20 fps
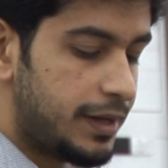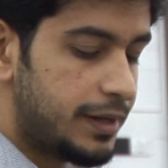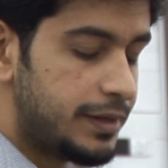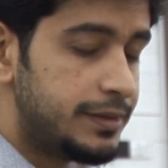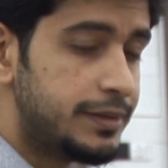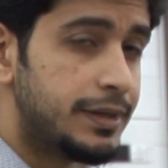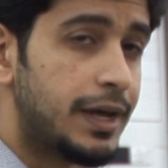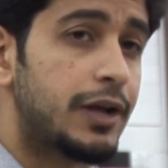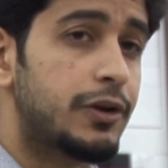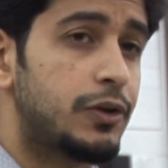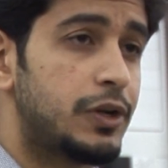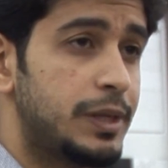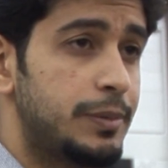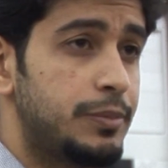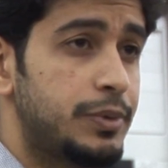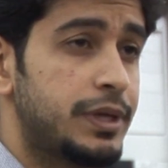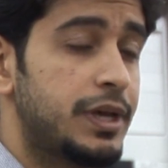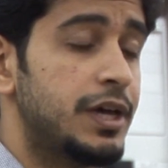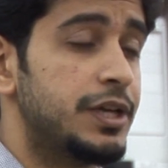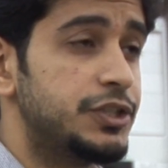not only
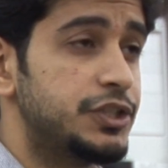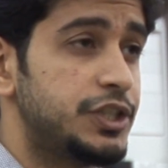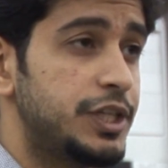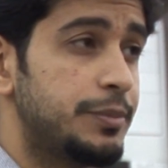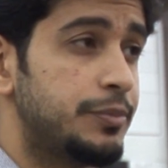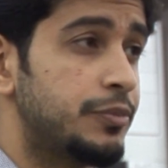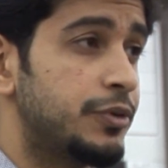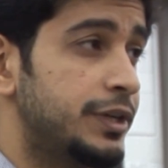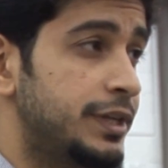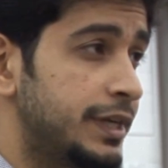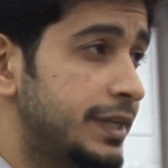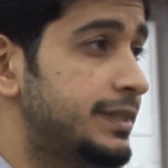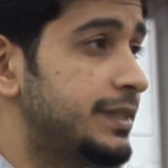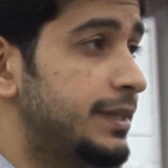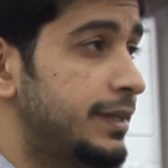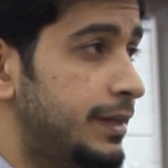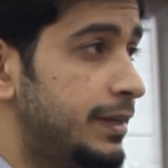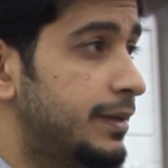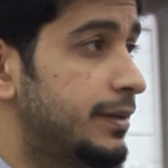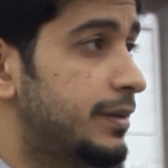because she predicted
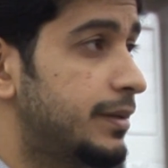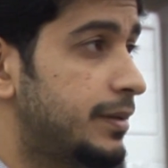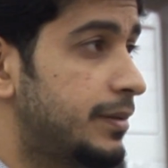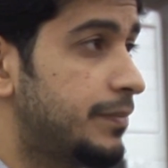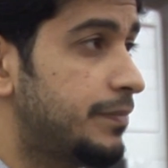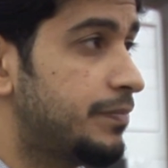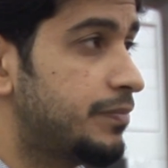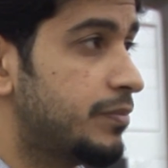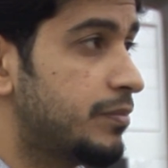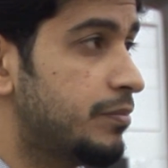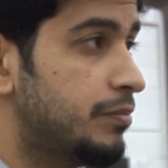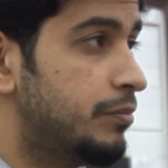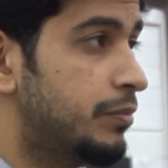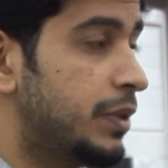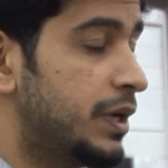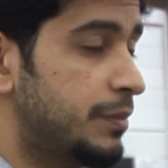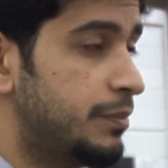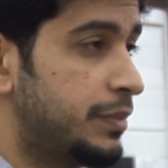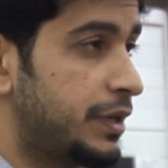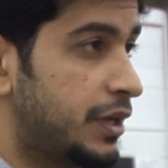it,
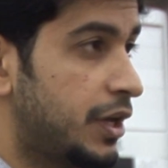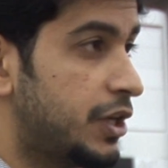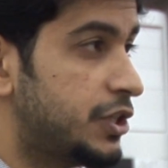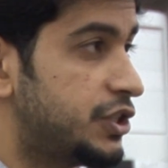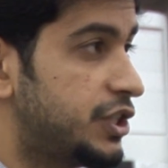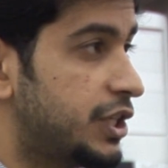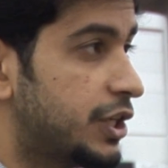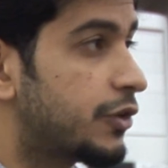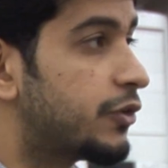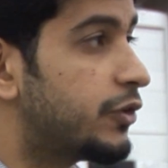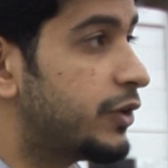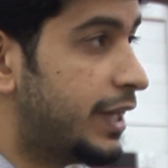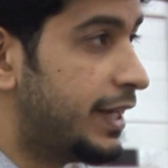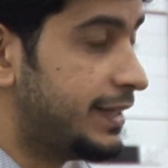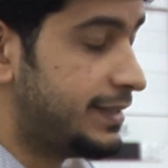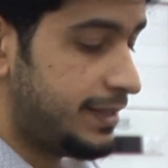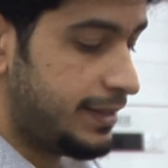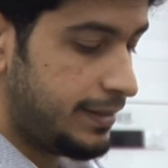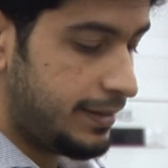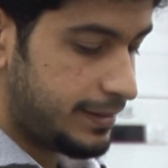but because she
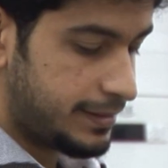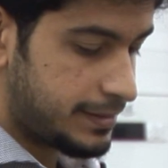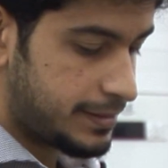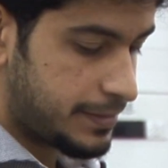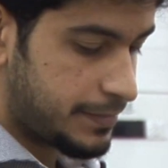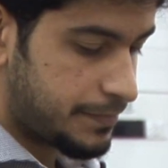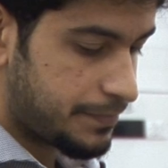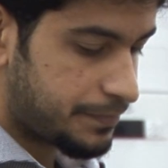created it.